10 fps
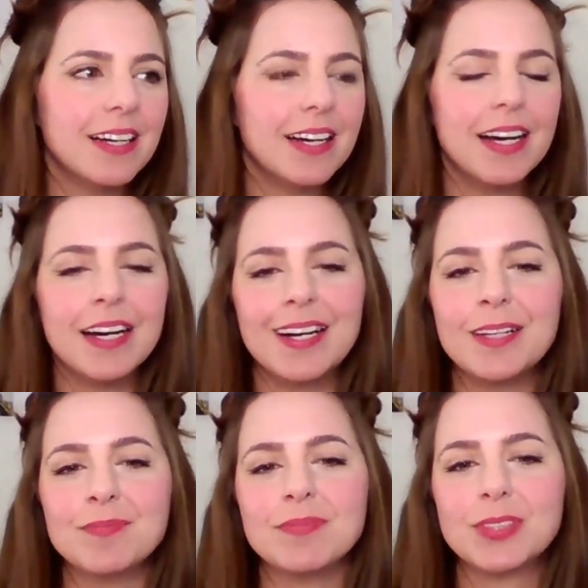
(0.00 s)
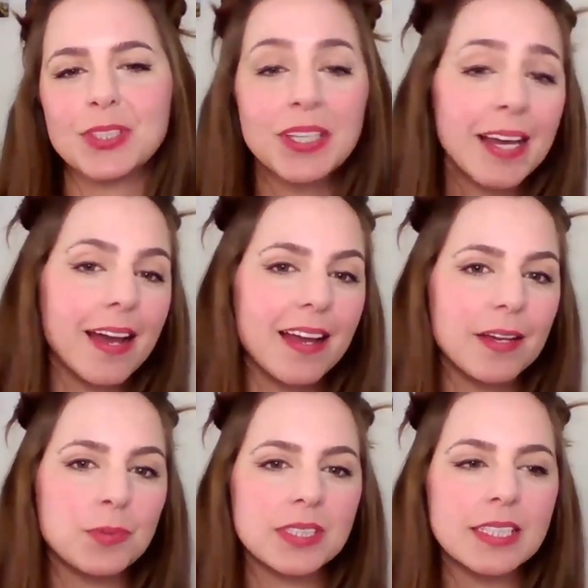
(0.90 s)
So yeah,
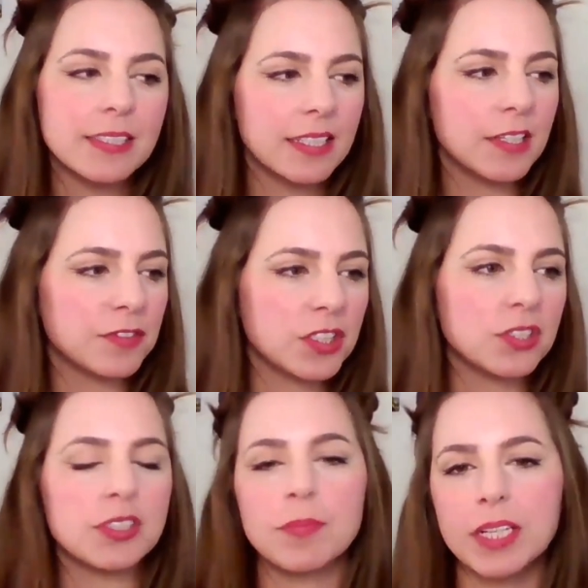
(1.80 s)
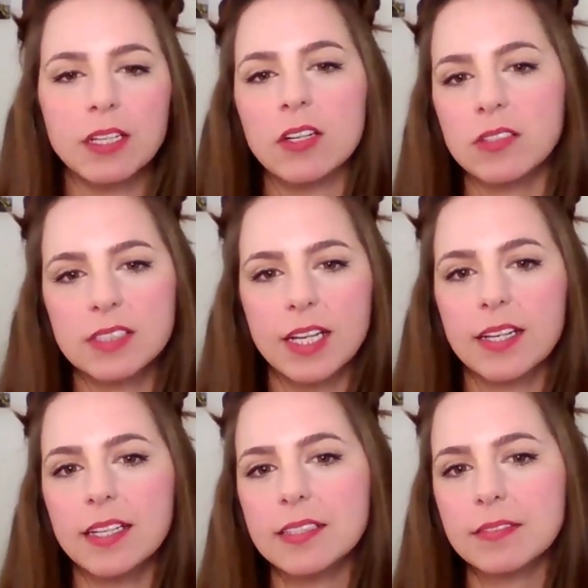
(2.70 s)
it was easy enough to do something
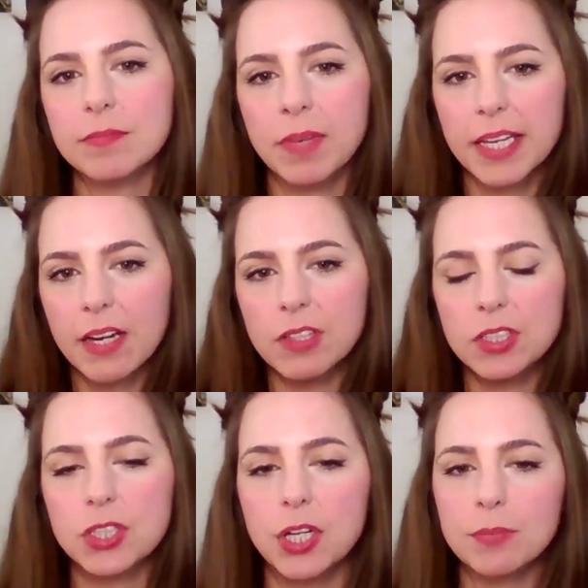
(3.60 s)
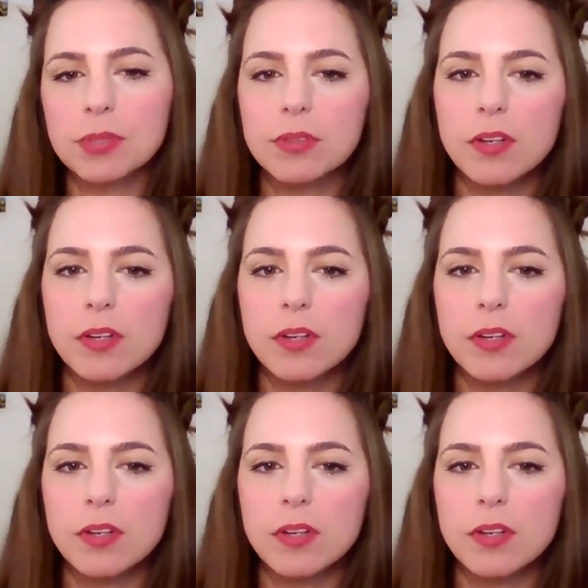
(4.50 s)
alongside my current job.